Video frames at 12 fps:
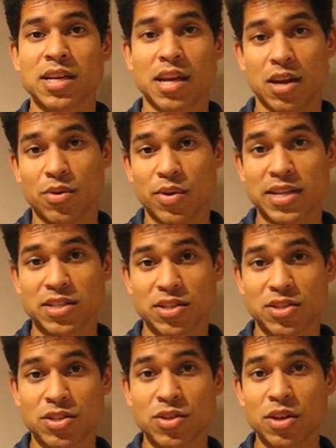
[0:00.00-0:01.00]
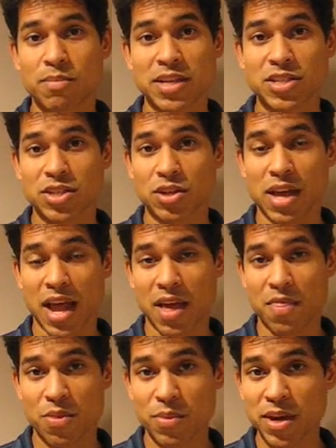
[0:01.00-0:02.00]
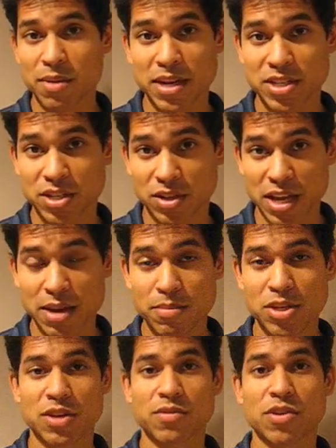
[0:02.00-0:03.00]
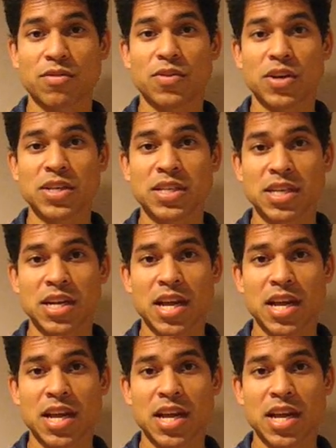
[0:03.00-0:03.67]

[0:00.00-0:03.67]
It creates a 2-dimensional and 3-dimensional image of your foot,